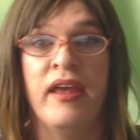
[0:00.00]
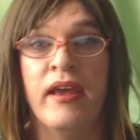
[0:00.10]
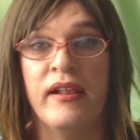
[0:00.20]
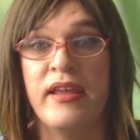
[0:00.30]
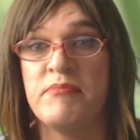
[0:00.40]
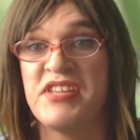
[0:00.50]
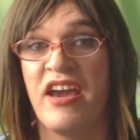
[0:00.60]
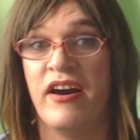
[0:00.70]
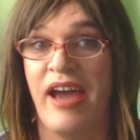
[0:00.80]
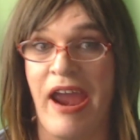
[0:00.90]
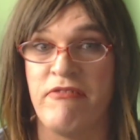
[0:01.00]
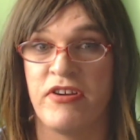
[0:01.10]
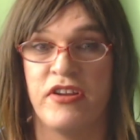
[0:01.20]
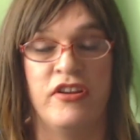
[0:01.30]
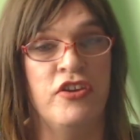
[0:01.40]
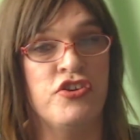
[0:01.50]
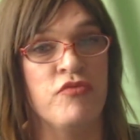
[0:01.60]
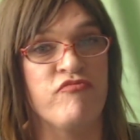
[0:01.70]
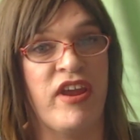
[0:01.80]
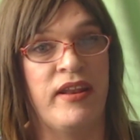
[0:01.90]
claims they are arrogant and
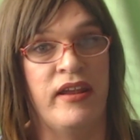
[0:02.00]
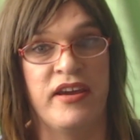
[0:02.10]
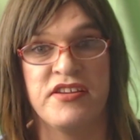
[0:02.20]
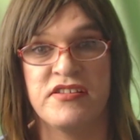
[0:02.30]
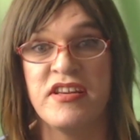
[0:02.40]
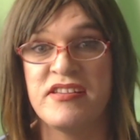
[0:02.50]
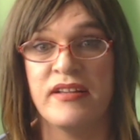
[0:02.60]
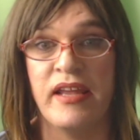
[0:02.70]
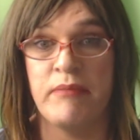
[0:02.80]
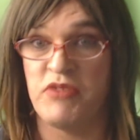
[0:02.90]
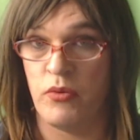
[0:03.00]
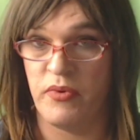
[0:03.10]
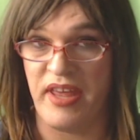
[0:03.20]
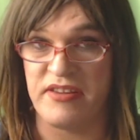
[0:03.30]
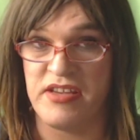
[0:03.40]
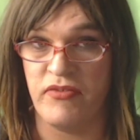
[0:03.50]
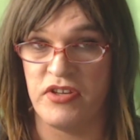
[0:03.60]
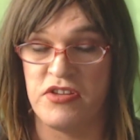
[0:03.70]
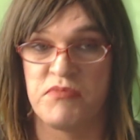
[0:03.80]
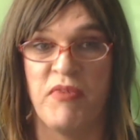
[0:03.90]
jump red lights, and he's claimed, without
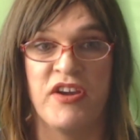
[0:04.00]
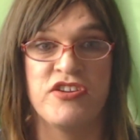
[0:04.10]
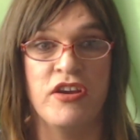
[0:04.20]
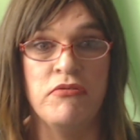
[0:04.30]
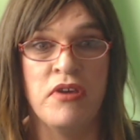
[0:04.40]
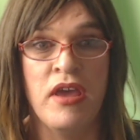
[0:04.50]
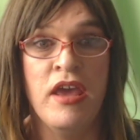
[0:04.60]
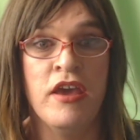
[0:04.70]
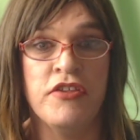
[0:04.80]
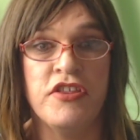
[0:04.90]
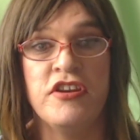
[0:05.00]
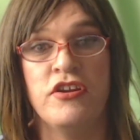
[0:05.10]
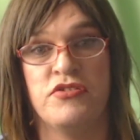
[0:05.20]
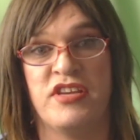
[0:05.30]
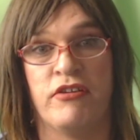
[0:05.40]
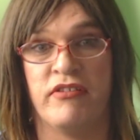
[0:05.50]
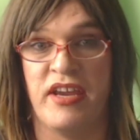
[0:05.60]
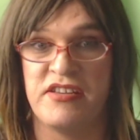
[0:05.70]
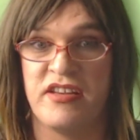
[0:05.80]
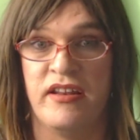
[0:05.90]
evidence mind you, that the new
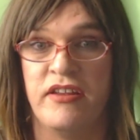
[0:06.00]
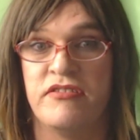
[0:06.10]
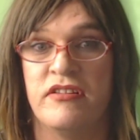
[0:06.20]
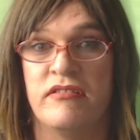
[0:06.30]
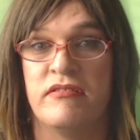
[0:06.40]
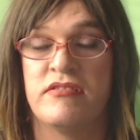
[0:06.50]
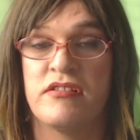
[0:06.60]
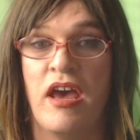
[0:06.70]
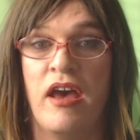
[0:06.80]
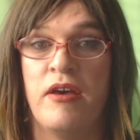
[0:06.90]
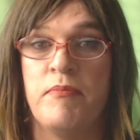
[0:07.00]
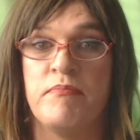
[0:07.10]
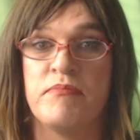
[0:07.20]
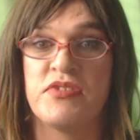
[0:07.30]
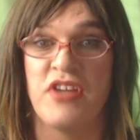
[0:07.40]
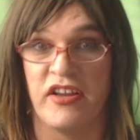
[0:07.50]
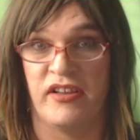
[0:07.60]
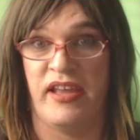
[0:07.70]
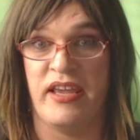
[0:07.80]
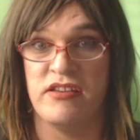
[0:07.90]
segregated London's cycle
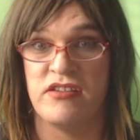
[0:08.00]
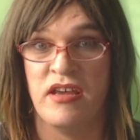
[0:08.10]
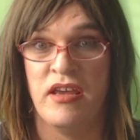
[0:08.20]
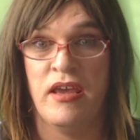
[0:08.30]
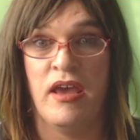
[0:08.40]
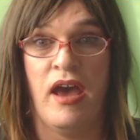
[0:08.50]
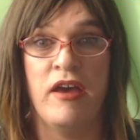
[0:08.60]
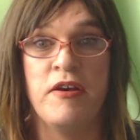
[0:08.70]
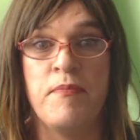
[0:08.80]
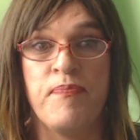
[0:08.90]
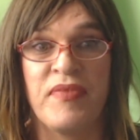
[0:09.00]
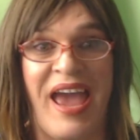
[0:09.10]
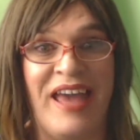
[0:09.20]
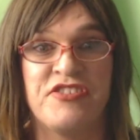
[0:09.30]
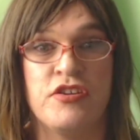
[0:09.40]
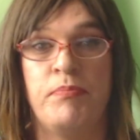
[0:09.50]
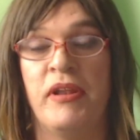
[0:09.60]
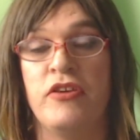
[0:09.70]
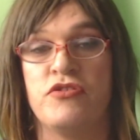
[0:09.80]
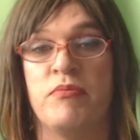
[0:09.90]
lanes add to
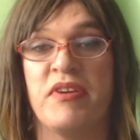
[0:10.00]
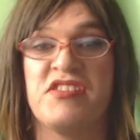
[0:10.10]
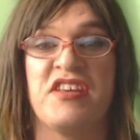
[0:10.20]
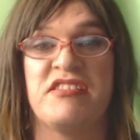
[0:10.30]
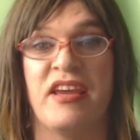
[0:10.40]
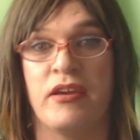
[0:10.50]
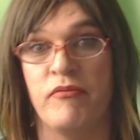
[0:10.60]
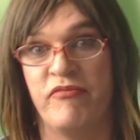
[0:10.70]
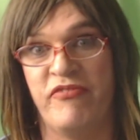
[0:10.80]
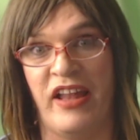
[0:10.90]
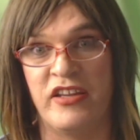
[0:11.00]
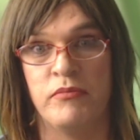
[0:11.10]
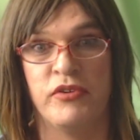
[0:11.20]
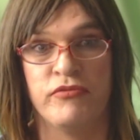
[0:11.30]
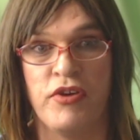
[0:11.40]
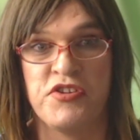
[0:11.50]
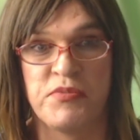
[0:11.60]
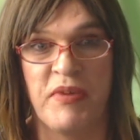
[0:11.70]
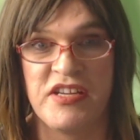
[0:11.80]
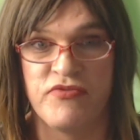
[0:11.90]
pollution because they take up valuable road
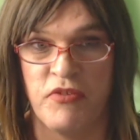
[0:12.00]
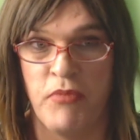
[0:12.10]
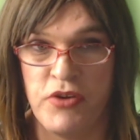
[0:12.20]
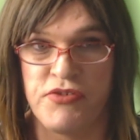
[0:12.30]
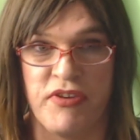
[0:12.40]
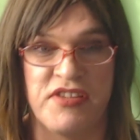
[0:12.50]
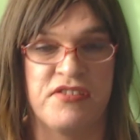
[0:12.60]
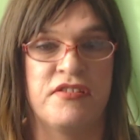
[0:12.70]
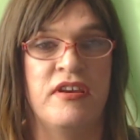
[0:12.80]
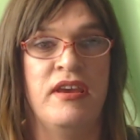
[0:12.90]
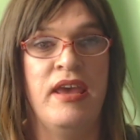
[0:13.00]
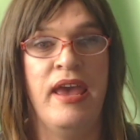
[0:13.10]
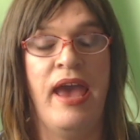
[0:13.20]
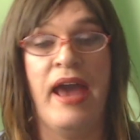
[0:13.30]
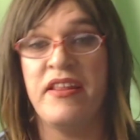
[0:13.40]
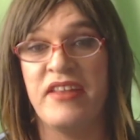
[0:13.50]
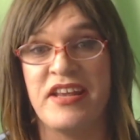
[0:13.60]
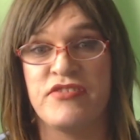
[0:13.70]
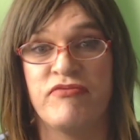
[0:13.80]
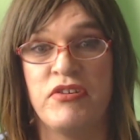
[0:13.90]
space for motorists. And in the
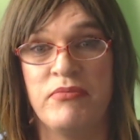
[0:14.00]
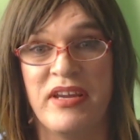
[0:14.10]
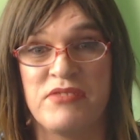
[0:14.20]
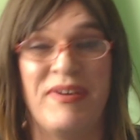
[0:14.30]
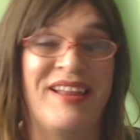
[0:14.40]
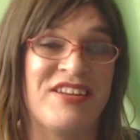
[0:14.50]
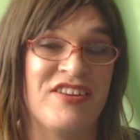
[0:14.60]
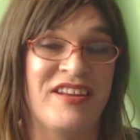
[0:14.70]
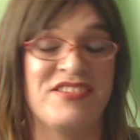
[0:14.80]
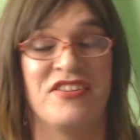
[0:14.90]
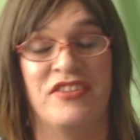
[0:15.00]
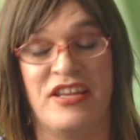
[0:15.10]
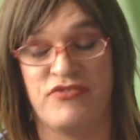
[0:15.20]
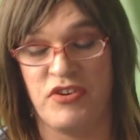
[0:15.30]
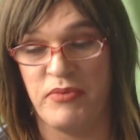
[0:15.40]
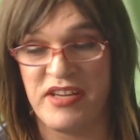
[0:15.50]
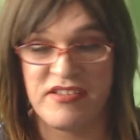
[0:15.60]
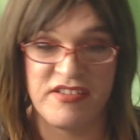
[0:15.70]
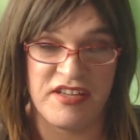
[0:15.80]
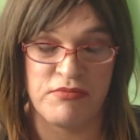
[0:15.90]
last few weeks, well actually it's not the last few weeks
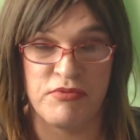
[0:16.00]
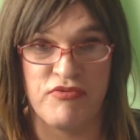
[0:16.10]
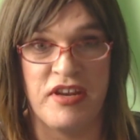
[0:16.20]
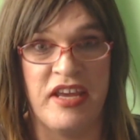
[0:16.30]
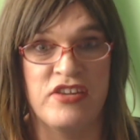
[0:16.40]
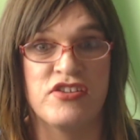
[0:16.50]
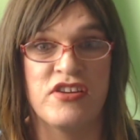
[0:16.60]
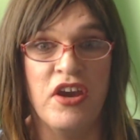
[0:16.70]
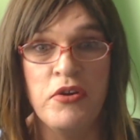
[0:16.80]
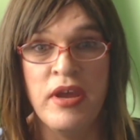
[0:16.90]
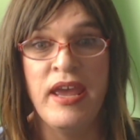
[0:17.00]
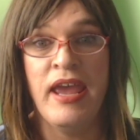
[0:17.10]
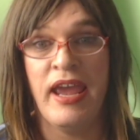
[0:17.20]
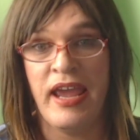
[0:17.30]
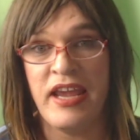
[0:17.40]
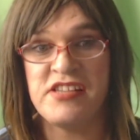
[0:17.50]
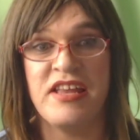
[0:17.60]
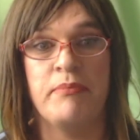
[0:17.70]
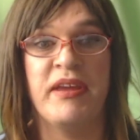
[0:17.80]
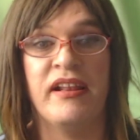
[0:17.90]
because this was written ages ago, he's
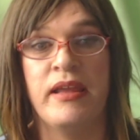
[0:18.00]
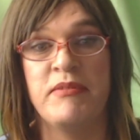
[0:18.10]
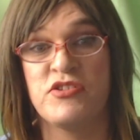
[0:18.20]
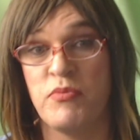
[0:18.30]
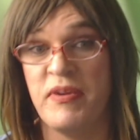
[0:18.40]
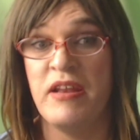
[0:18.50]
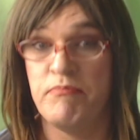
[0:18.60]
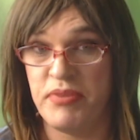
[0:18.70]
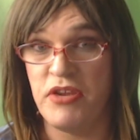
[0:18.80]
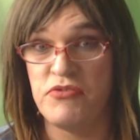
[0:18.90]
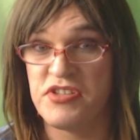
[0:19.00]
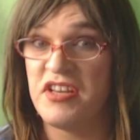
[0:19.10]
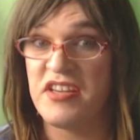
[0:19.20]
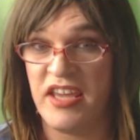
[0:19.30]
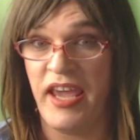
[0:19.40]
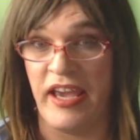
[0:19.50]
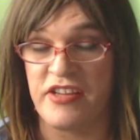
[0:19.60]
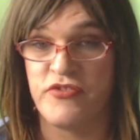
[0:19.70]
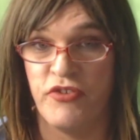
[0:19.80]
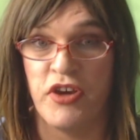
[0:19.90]
now been claiming to have been abused and
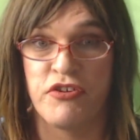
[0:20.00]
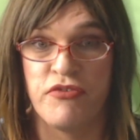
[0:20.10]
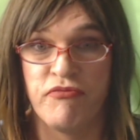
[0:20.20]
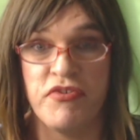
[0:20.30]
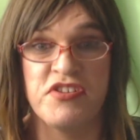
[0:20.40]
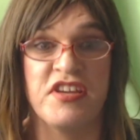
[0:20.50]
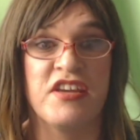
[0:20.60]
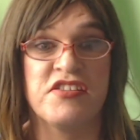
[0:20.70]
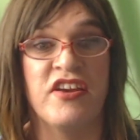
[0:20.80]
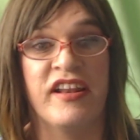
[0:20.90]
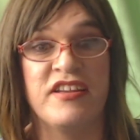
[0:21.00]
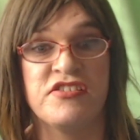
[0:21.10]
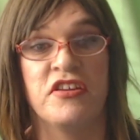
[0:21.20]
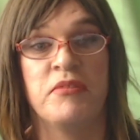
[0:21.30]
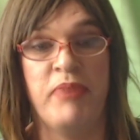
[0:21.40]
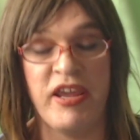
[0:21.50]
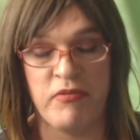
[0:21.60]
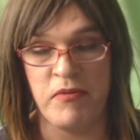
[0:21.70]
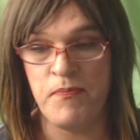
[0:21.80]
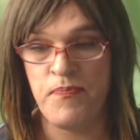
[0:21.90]
kicked for confronting a cyclist on the pavement.